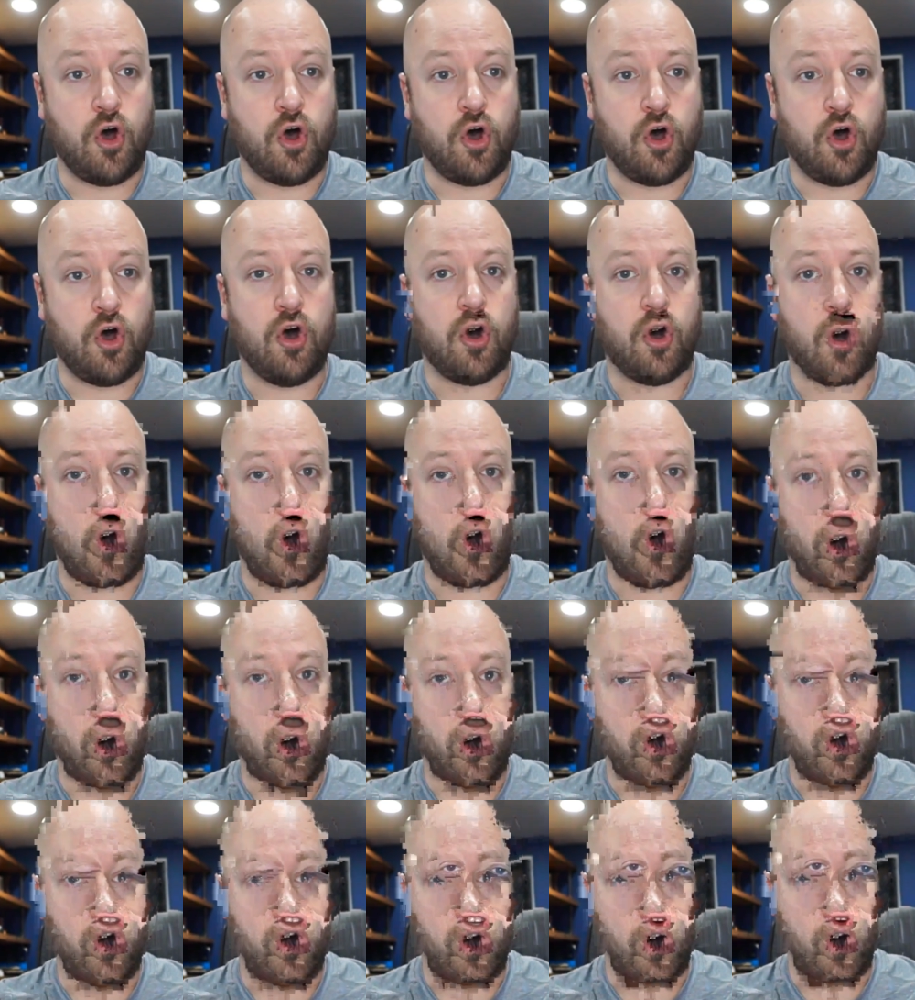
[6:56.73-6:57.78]
So
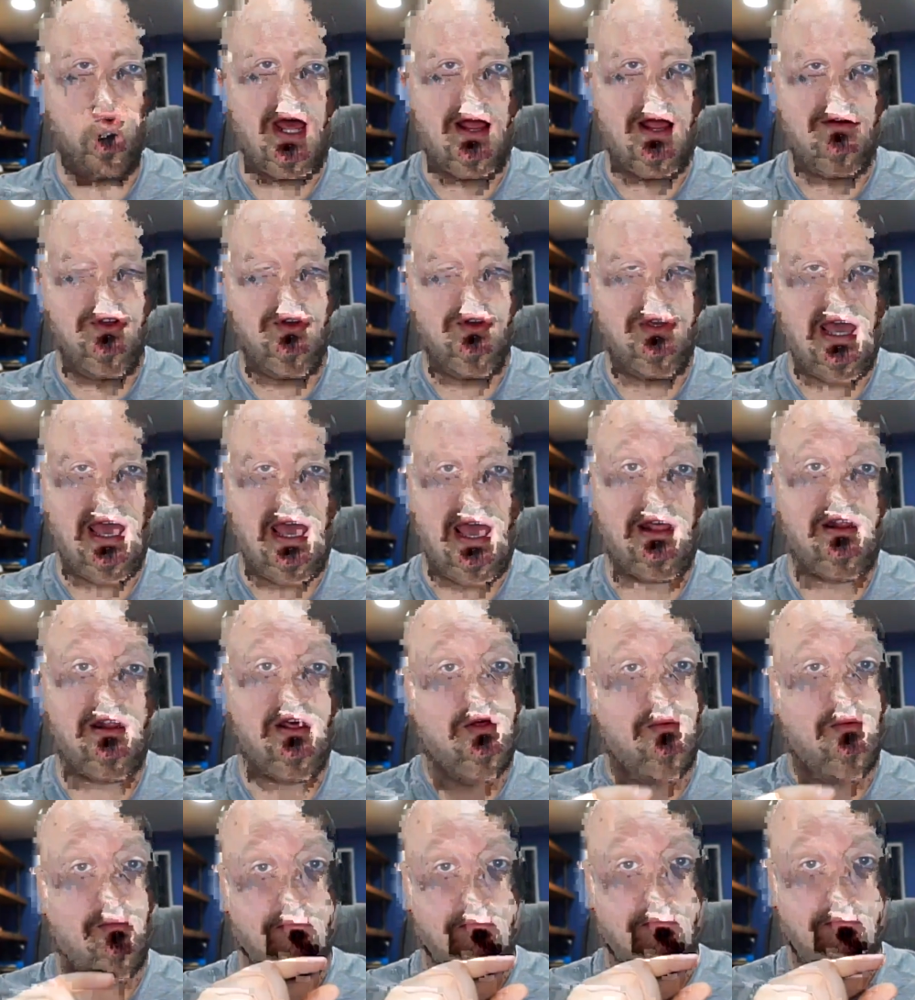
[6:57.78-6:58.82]
do whatever you can,
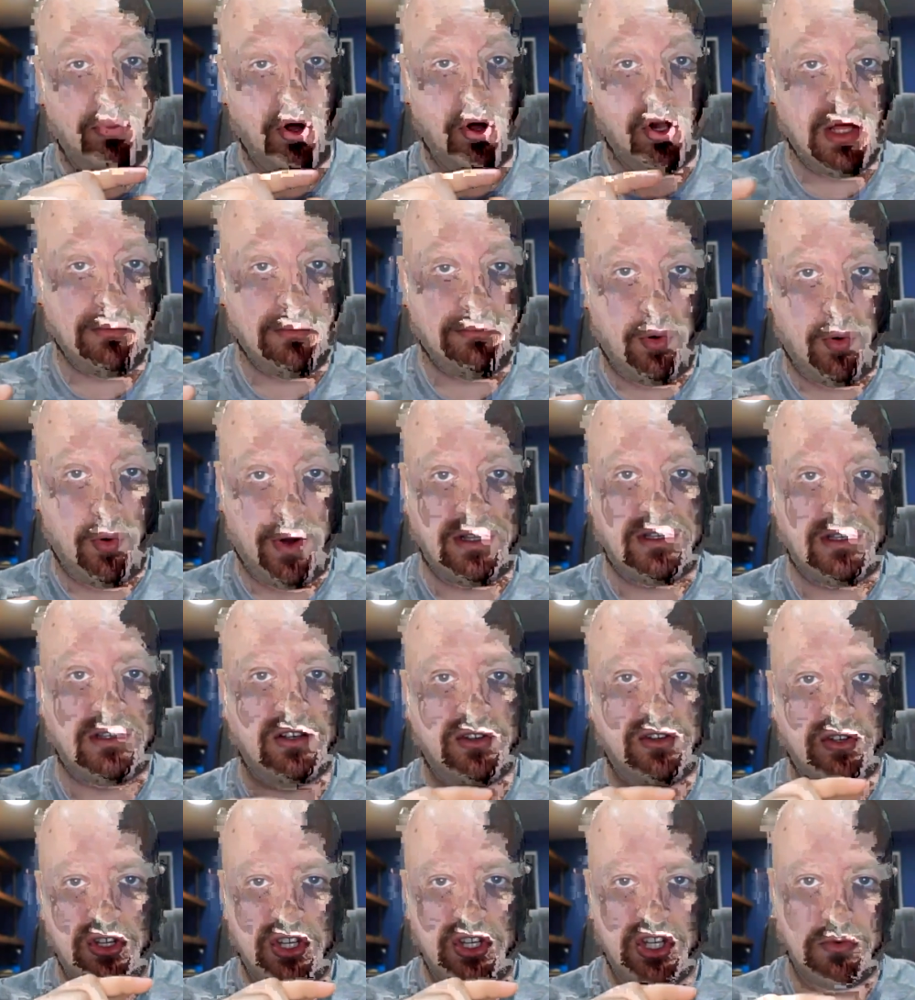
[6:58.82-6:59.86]
bullet points,
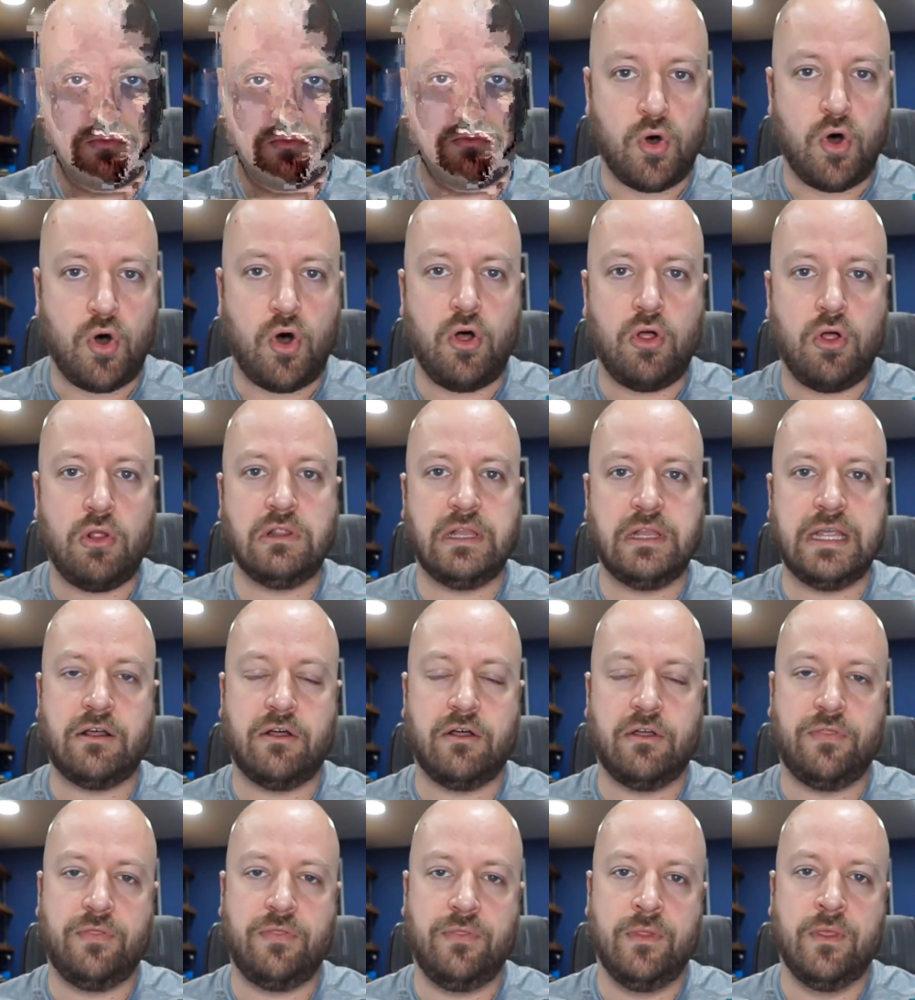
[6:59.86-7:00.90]
small little